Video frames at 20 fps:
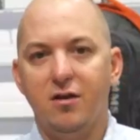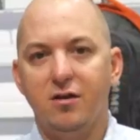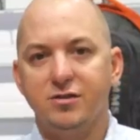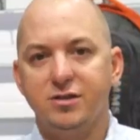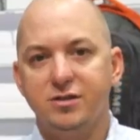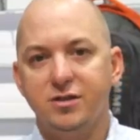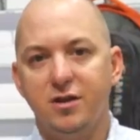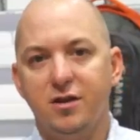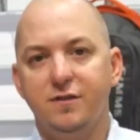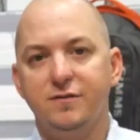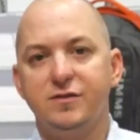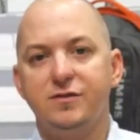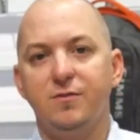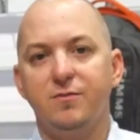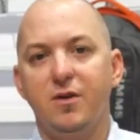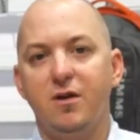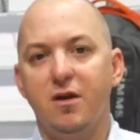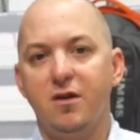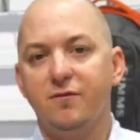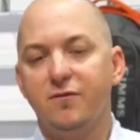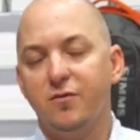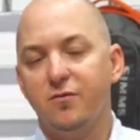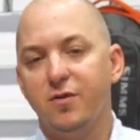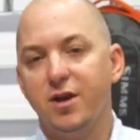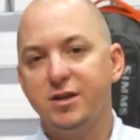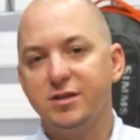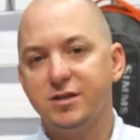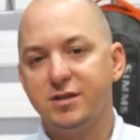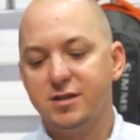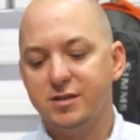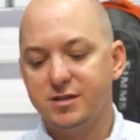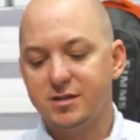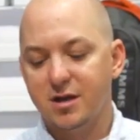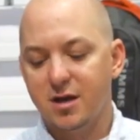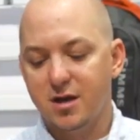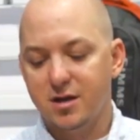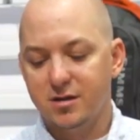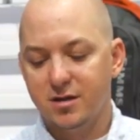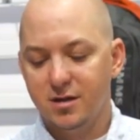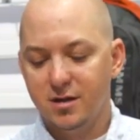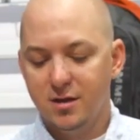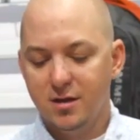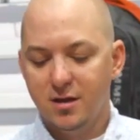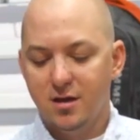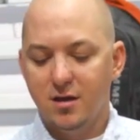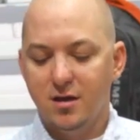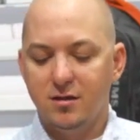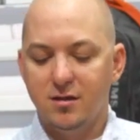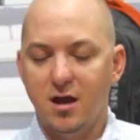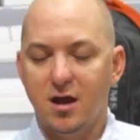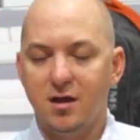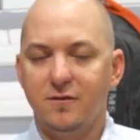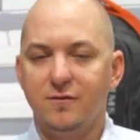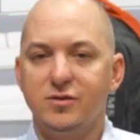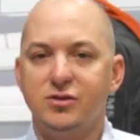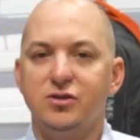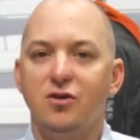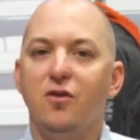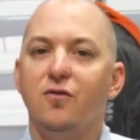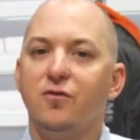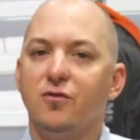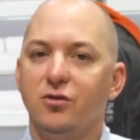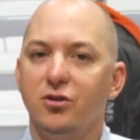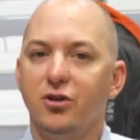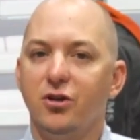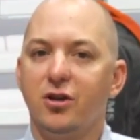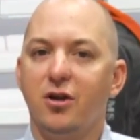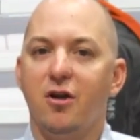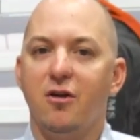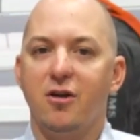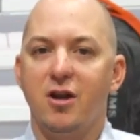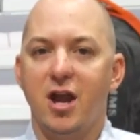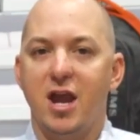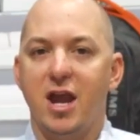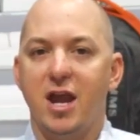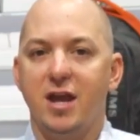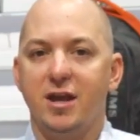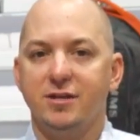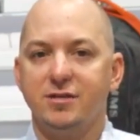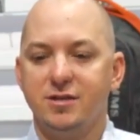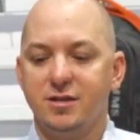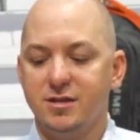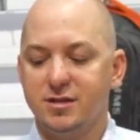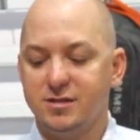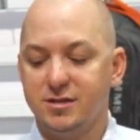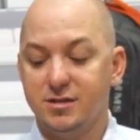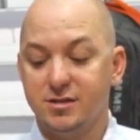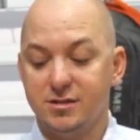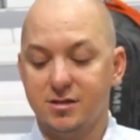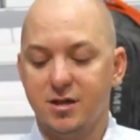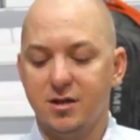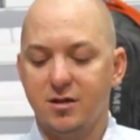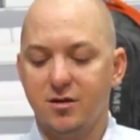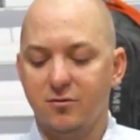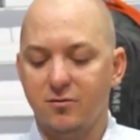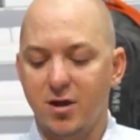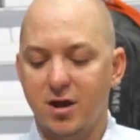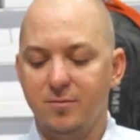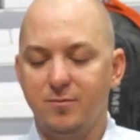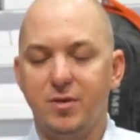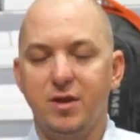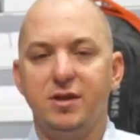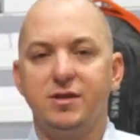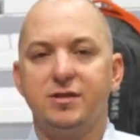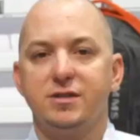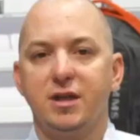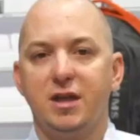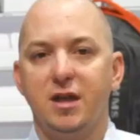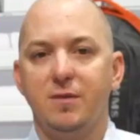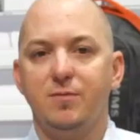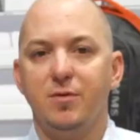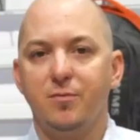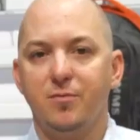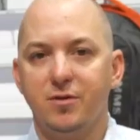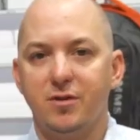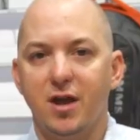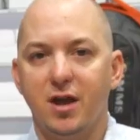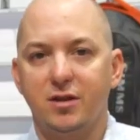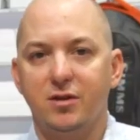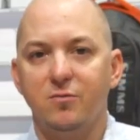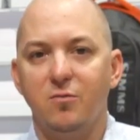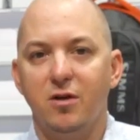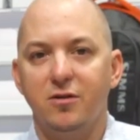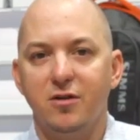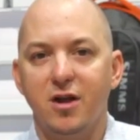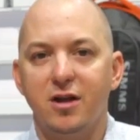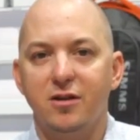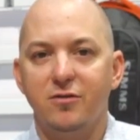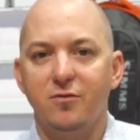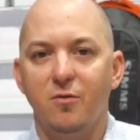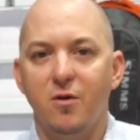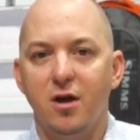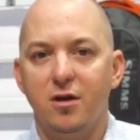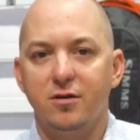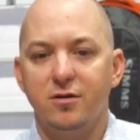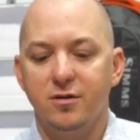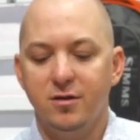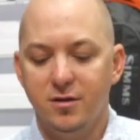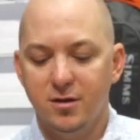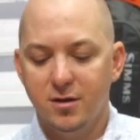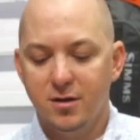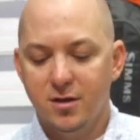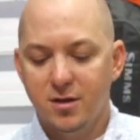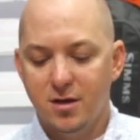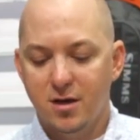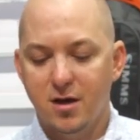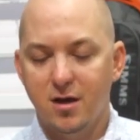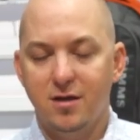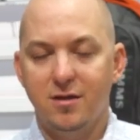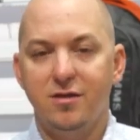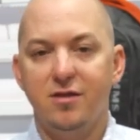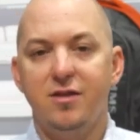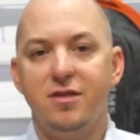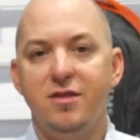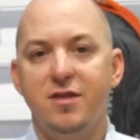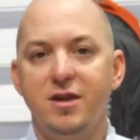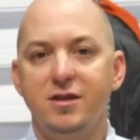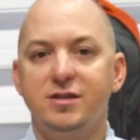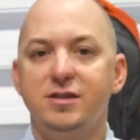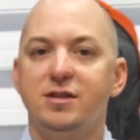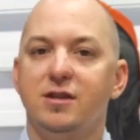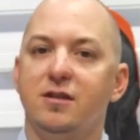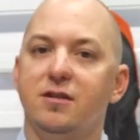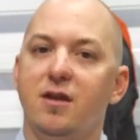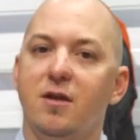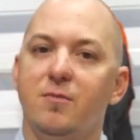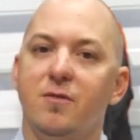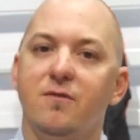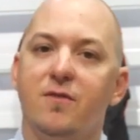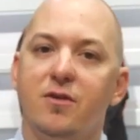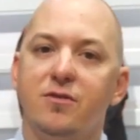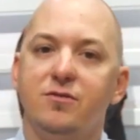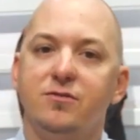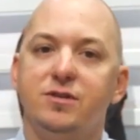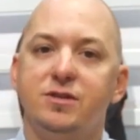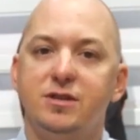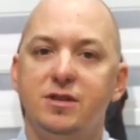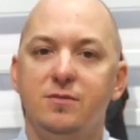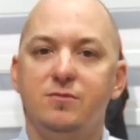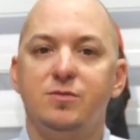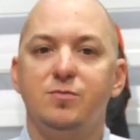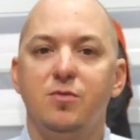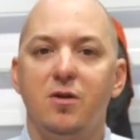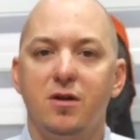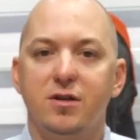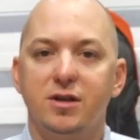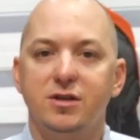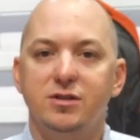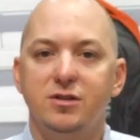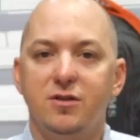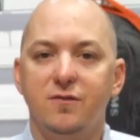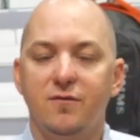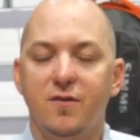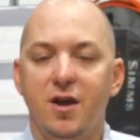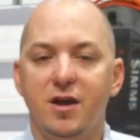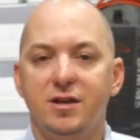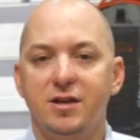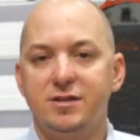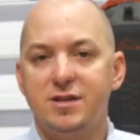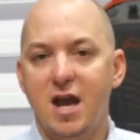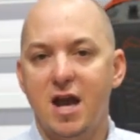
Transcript: ourselves from the harmful rays of the sun. A lot of us overlook our hands, and this is a great piece to keep you protected while you're out on the water. This and a number of other Sims products you can find at